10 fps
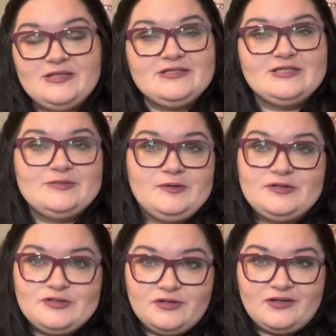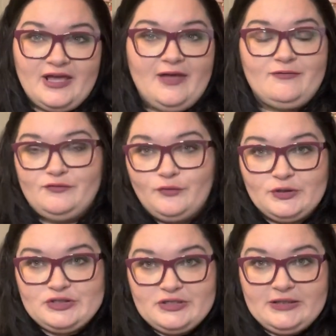that's the experience you're going to have,
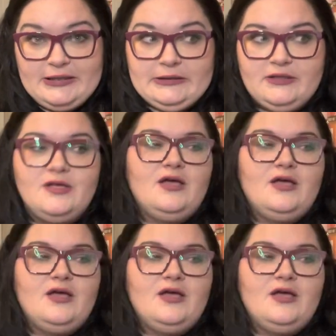unfortunately.